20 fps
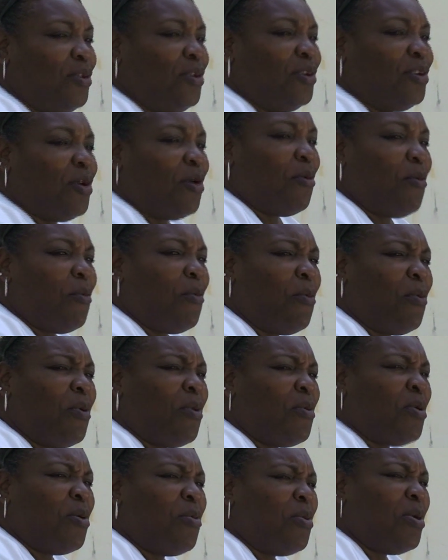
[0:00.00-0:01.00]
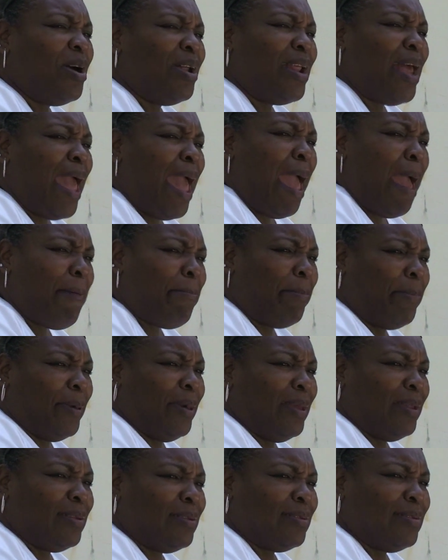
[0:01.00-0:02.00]
you know, well, what
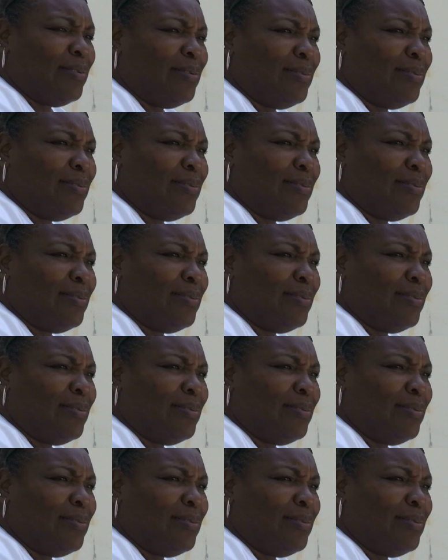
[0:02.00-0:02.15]
happened?